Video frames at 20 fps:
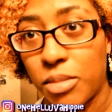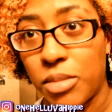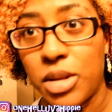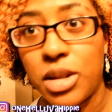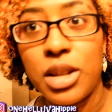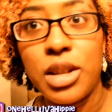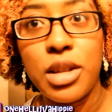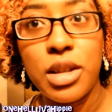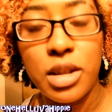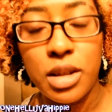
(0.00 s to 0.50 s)
a
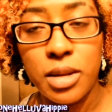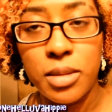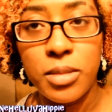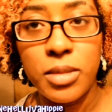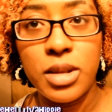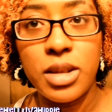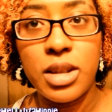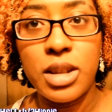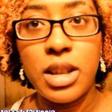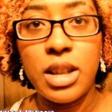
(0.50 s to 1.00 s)
million
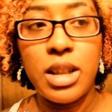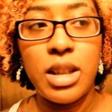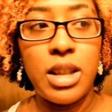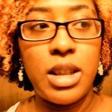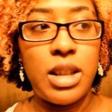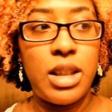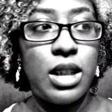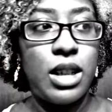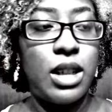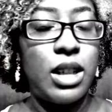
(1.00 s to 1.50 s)
times,
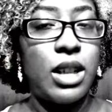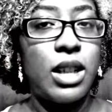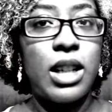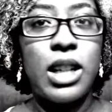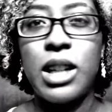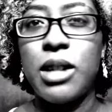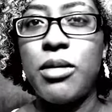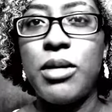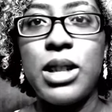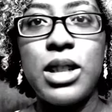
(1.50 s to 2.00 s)

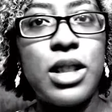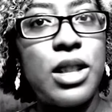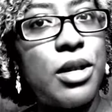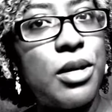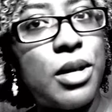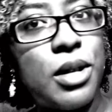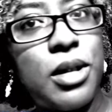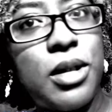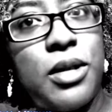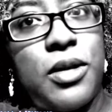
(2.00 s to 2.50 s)
and we still
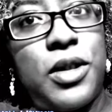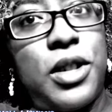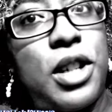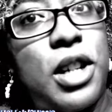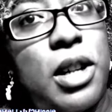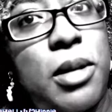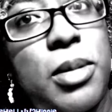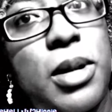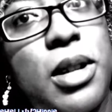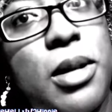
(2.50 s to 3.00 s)
heard the
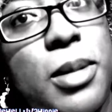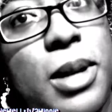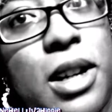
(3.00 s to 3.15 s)
fucking pitter